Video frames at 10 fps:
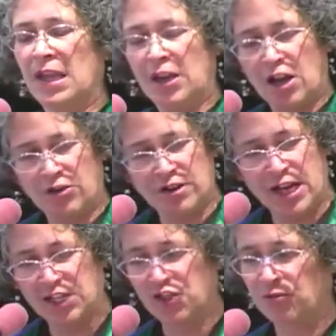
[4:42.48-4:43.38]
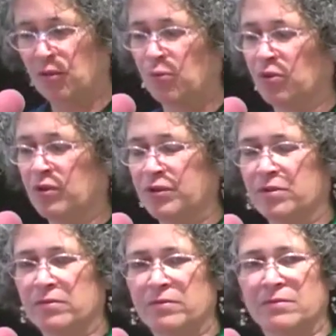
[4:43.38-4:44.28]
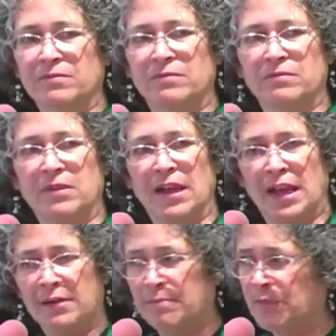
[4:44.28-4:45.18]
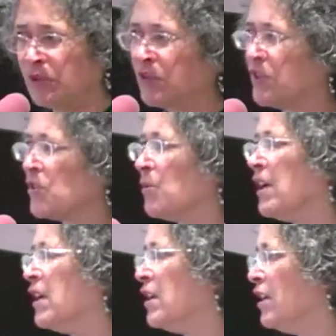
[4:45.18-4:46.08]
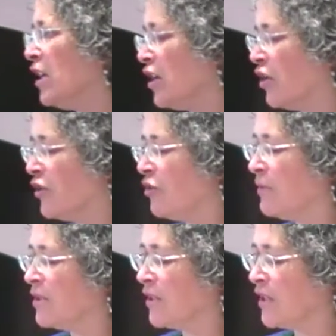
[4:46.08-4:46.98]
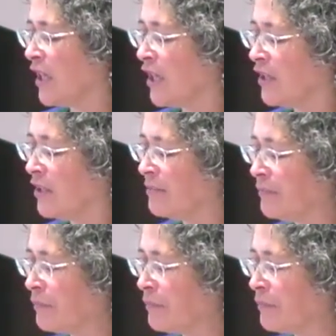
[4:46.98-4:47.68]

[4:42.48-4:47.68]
in our natural world and built this way in our human society.